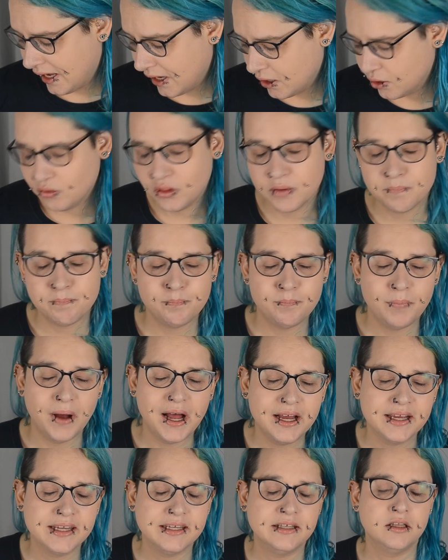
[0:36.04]
How the
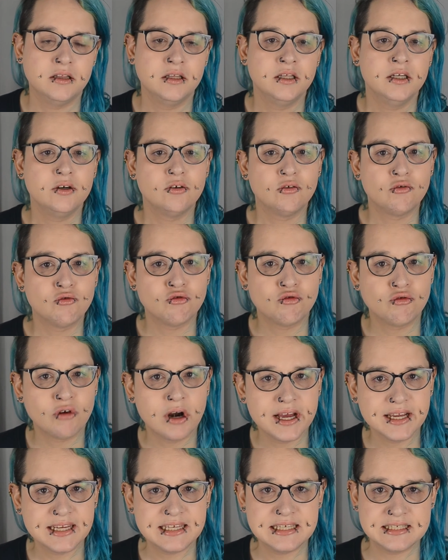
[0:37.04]
bile
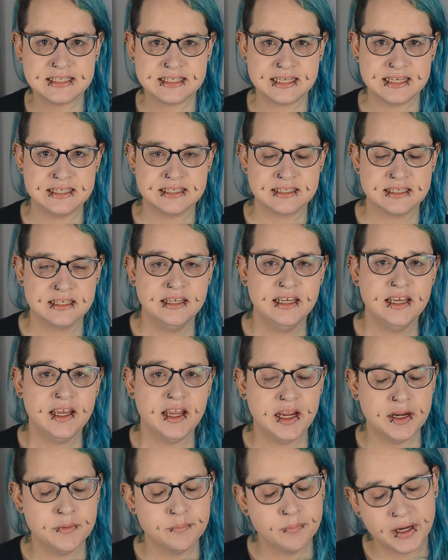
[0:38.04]
rises
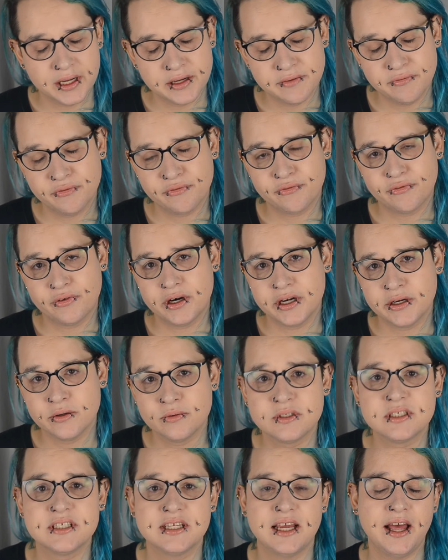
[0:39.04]
in my
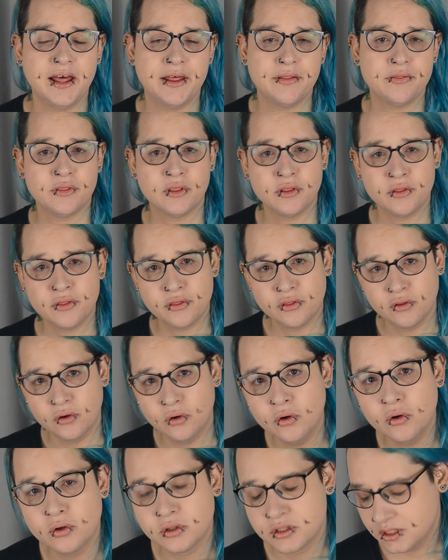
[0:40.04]
throat at the
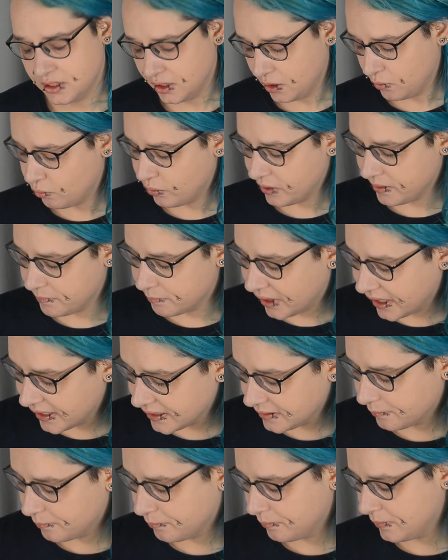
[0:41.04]
thought we
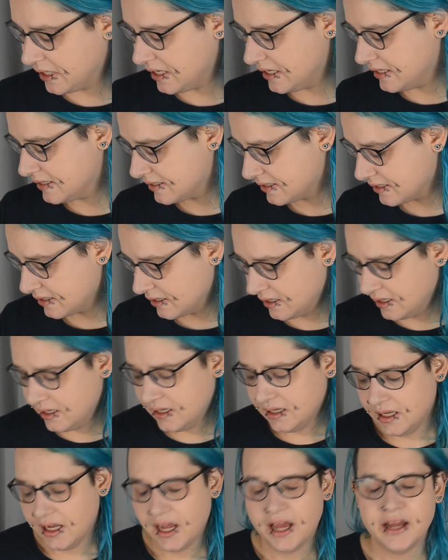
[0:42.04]
might meet,
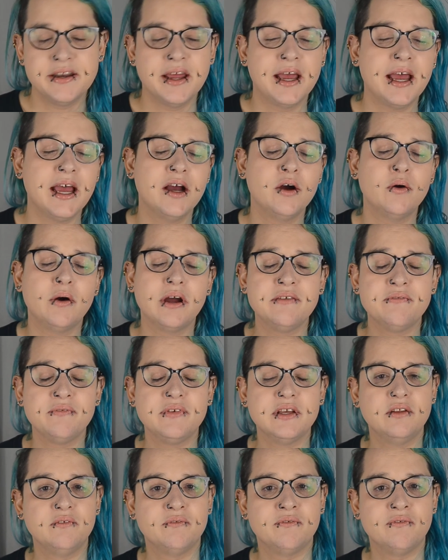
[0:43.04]
and how I
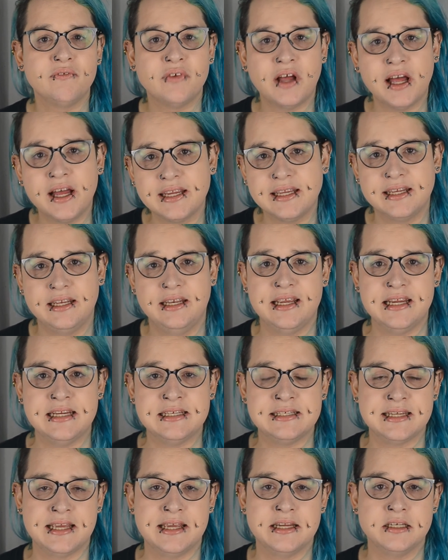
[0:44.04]
feel
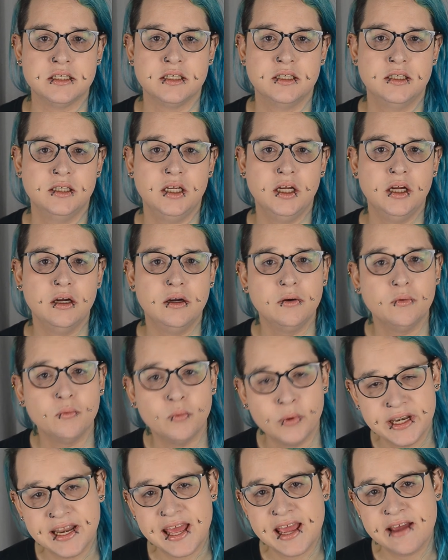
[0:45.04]
violated
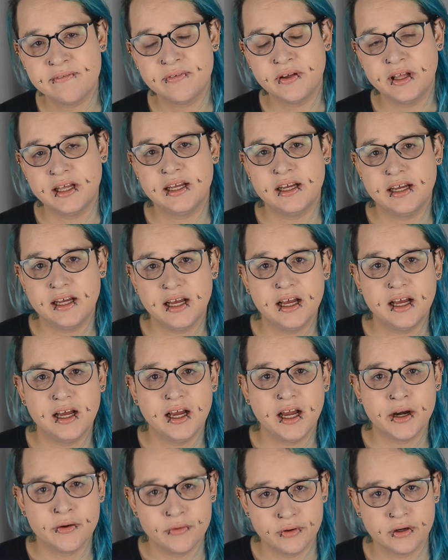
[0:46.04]
whenever
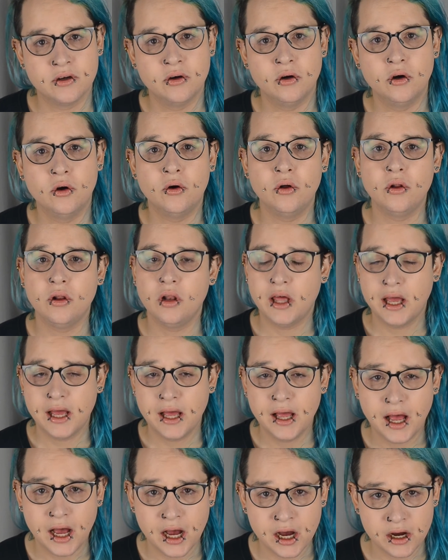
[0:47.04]
I recall
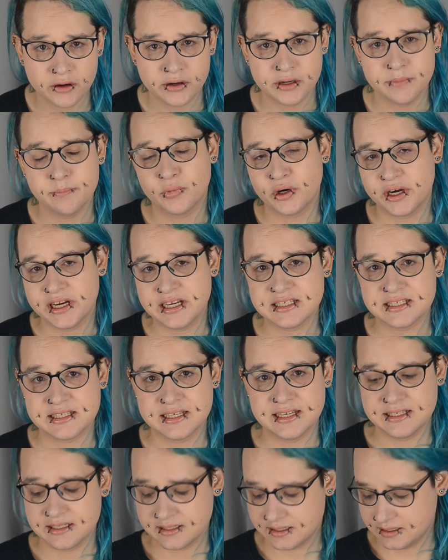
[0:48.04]
our
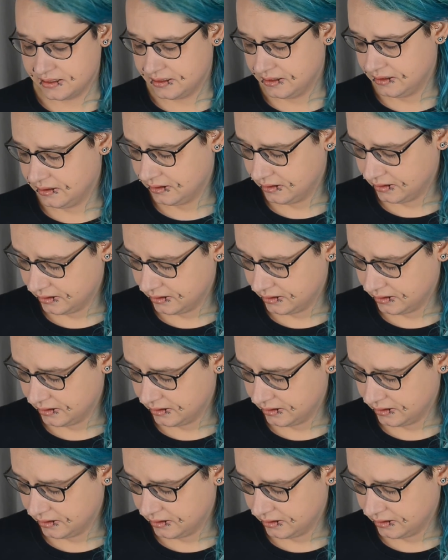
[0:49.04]
embraces.